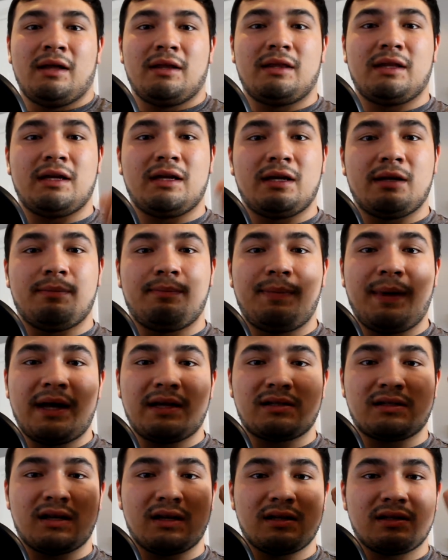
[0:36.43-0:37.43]
the
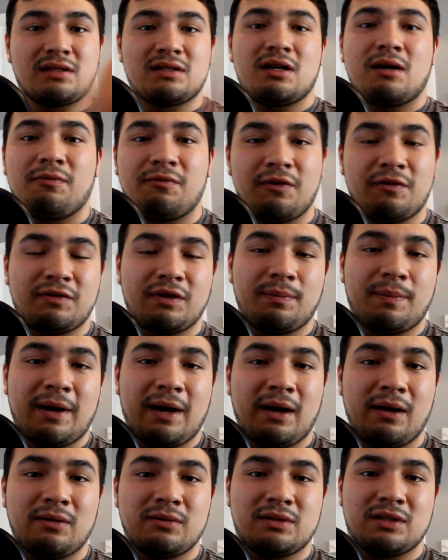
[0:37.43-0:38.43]
best sub
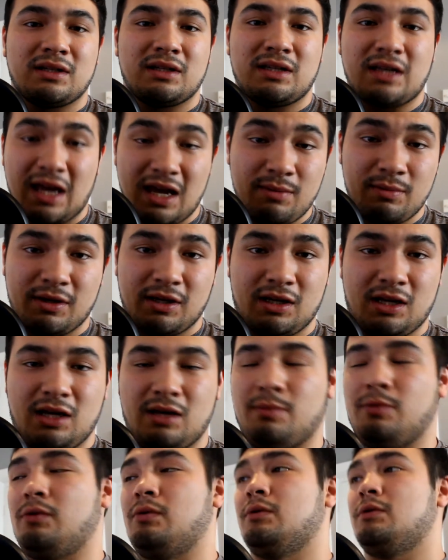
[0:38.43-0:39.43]
£50 gaming
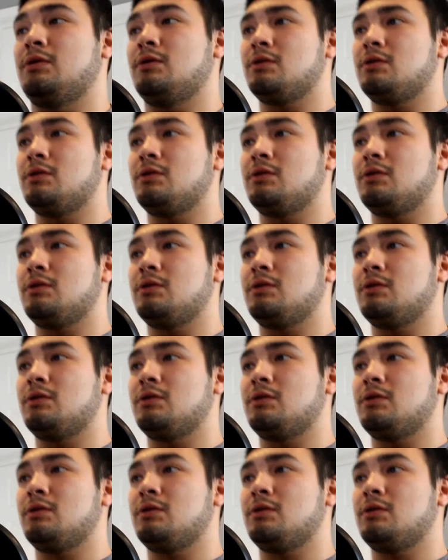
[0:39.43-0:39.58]
keyboard.